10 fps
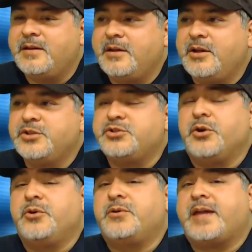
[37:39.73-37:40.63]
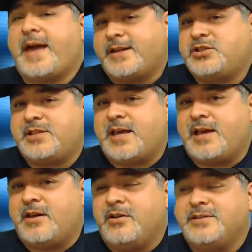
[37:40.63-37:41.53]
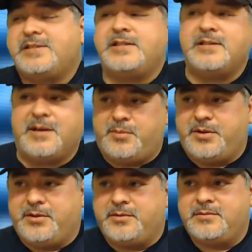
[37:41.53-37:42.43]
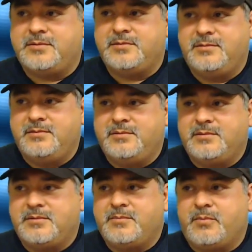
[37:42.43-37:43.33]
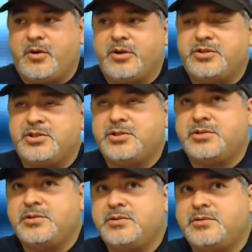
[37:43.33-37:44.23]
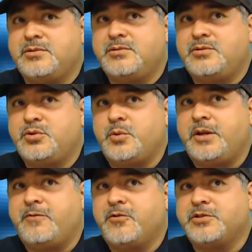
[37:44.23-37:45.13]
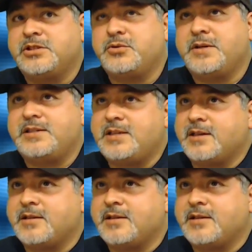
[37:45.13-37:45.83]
So catch that on the CW, March 21st and 22nd.